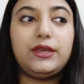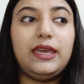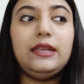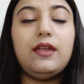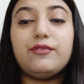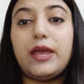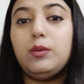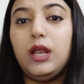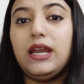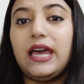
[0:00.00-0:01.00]
In our
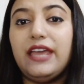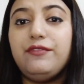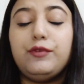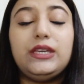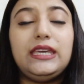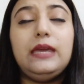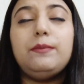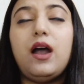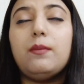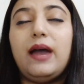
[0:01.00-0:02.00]
regular life, we
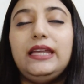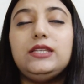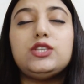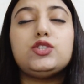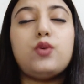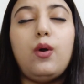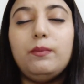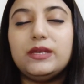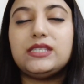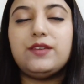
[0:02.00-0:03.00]
keep our mind so
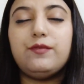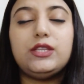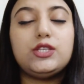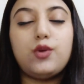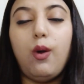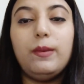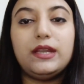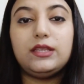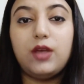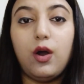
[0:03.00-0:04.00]
busy with so
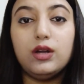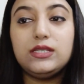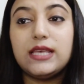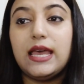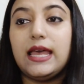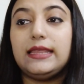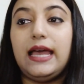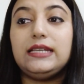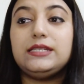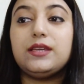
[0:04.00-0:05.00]
many thoughts
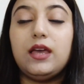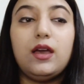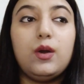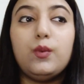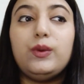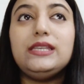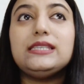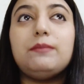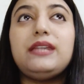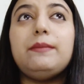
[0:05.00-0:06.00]
that we
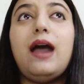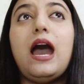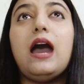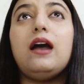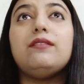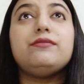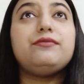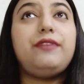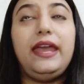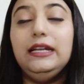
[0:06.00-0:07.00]
sometimes
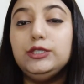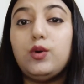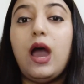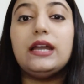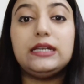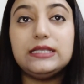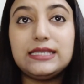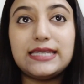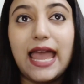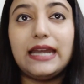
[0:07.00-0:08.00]
fail to
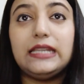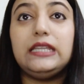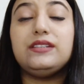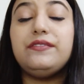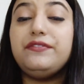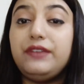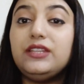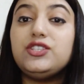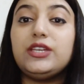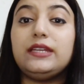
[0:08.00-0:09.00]
understand the
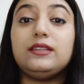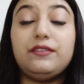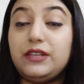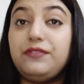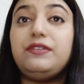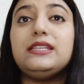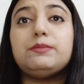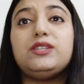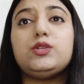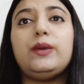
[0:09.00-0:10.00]
difference
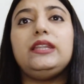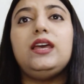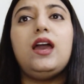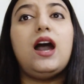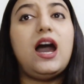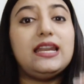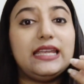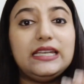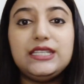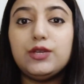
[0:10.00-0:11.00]
between our
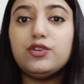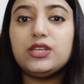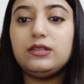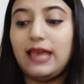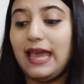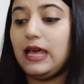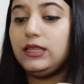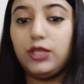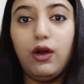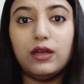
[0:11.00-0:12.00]
intuition and
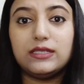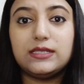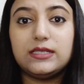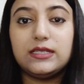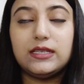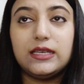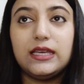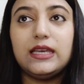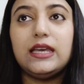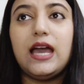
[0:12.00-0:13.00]
our thought.
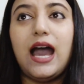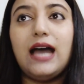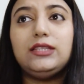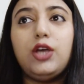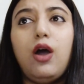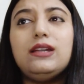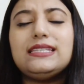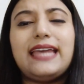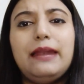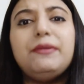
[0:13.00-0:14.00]
Our thoughts
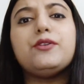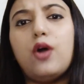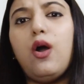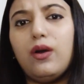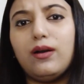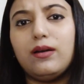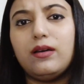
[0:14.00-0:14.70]
can be wrong.